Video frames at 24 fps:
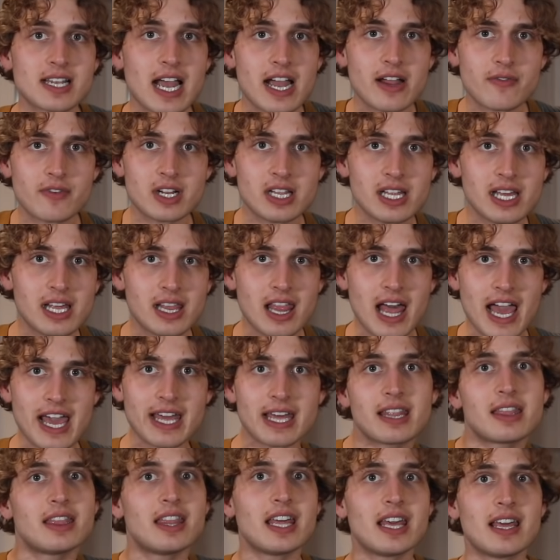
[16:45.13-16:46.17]
I really
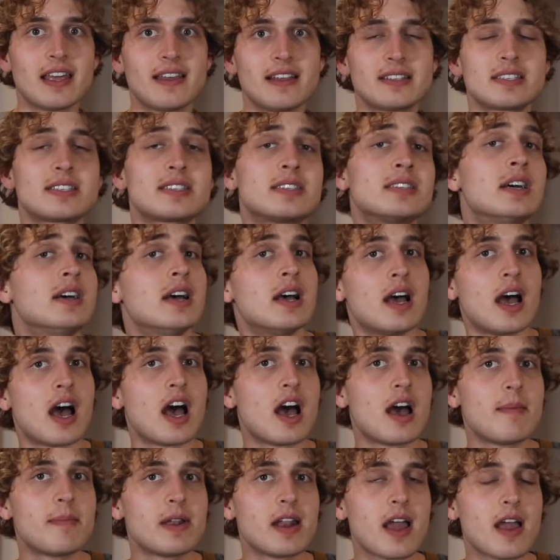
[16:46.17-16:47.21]
like this.
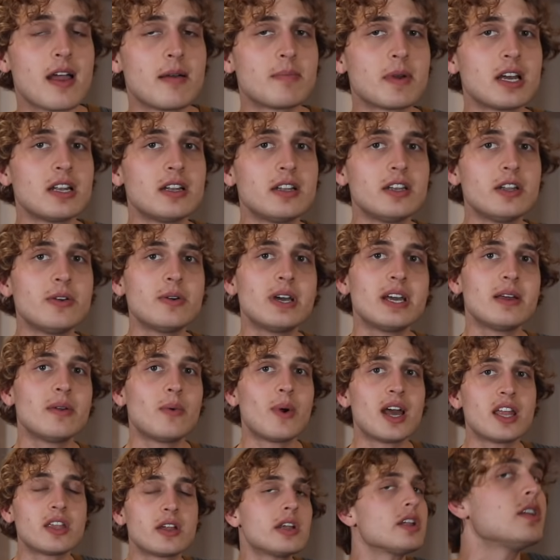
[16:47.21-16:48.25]
And I'm gonna do it
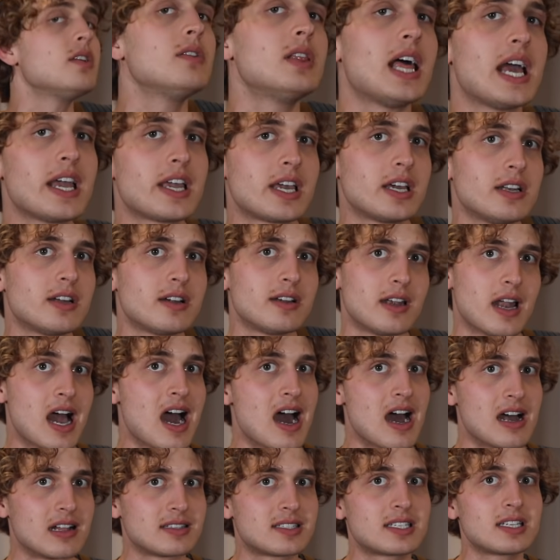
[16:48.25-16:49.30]
whether you like it or
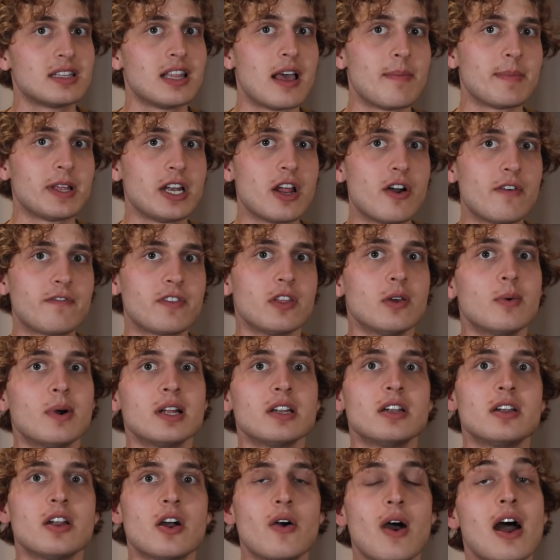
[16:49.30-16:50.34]
not. Let me know if you want
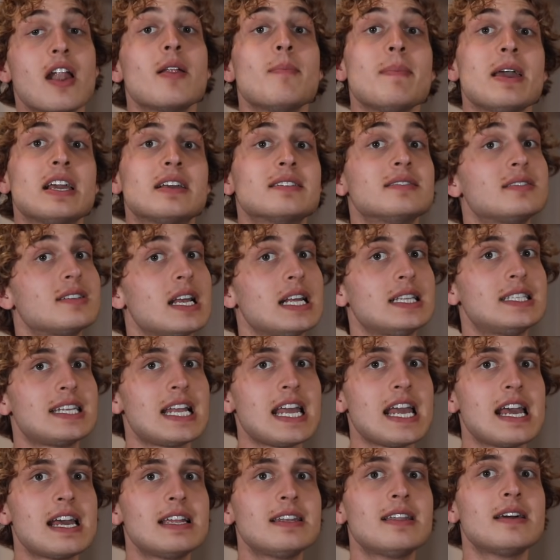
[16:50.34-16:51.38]
to know how to make
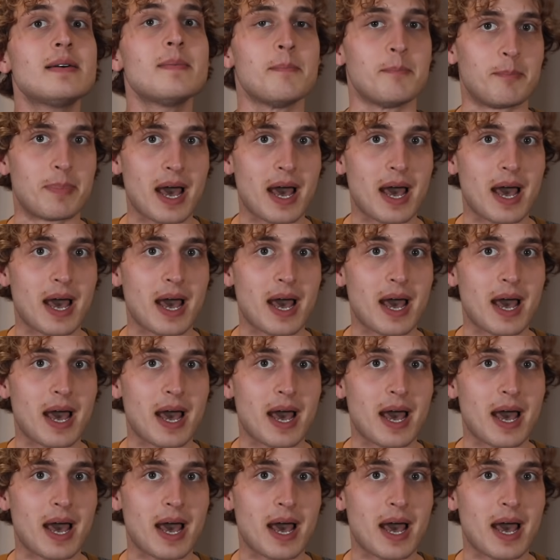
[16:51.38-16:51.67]
seitan.